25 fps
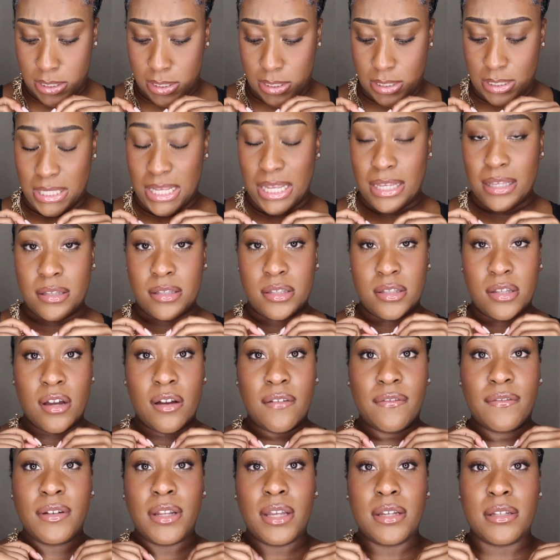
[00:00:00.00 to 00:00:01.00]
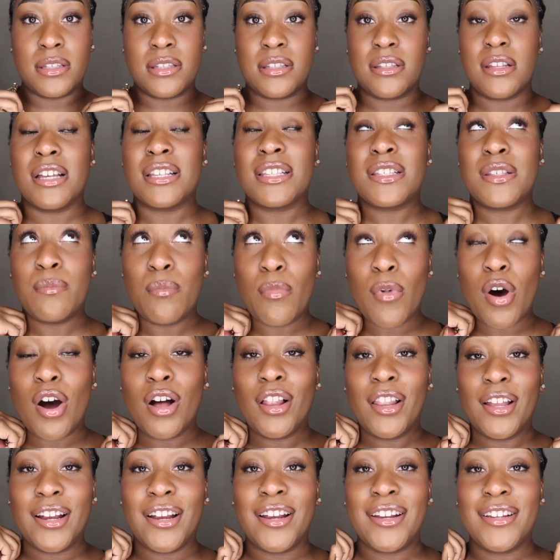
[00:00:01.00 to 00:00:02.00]
it's like a soft a, a
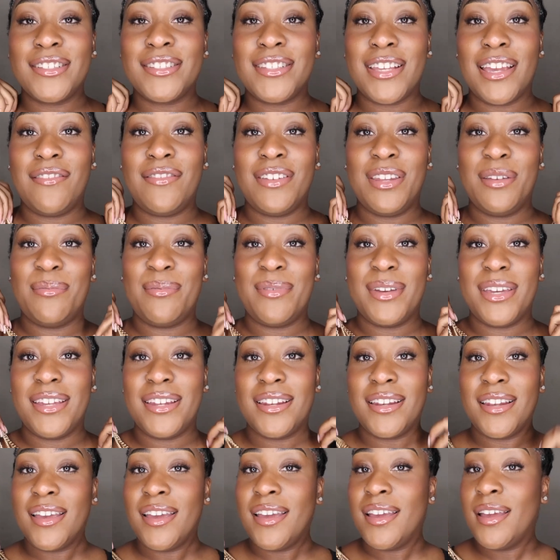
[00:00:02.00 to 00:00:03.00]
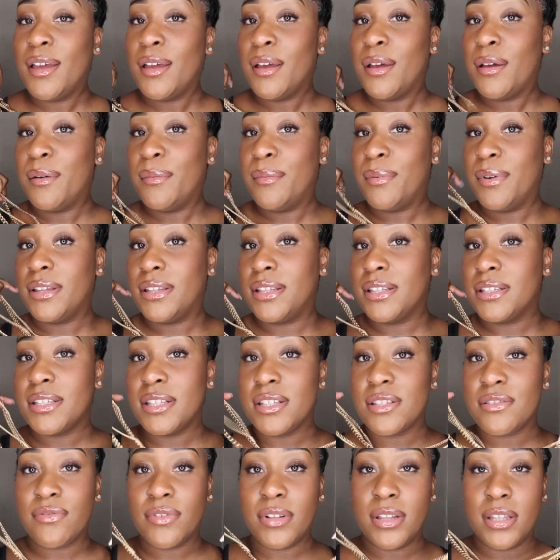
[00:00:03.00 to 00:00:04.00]
smaller safety pin but this
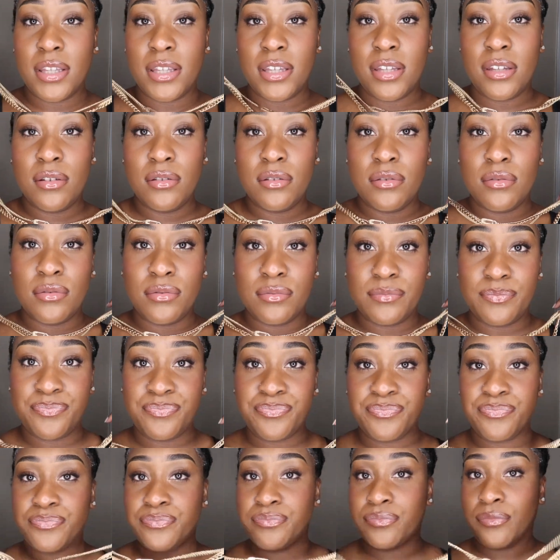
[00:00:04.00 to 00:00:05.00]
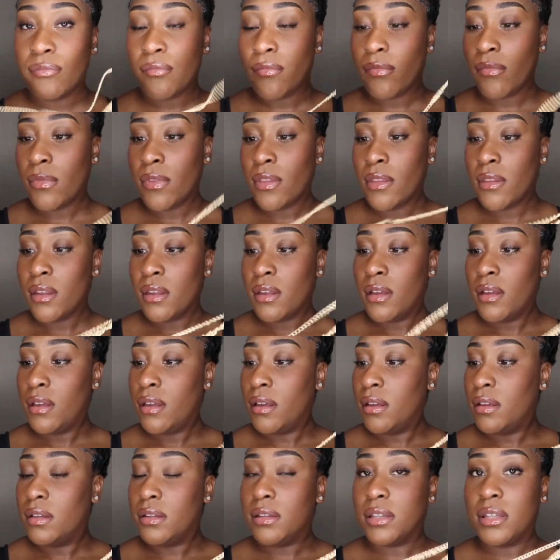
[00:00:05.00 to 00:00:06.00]
is really cute
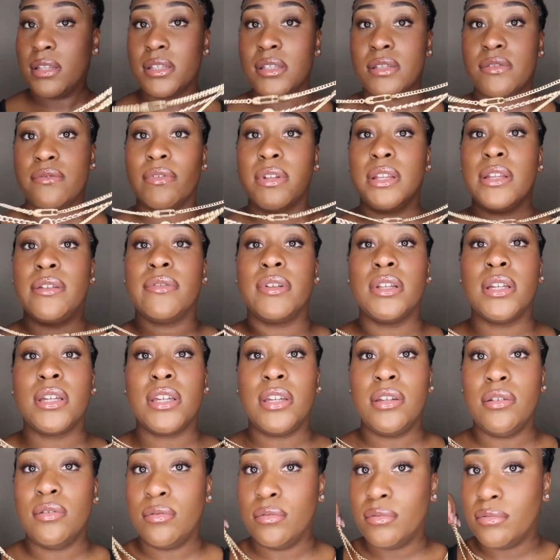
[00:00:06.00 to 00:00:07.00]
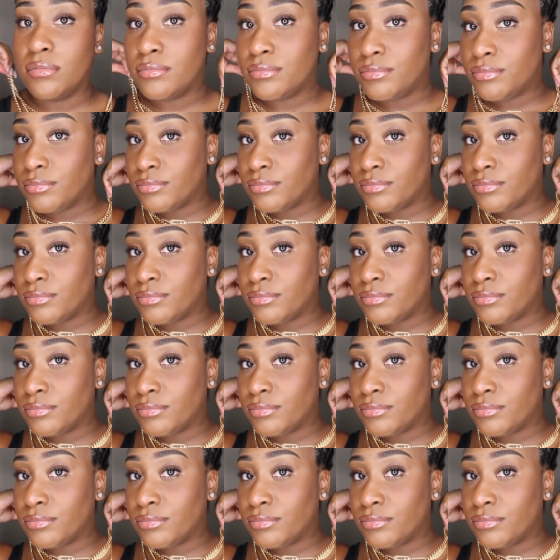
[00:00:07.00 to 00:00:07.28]
this is really really cute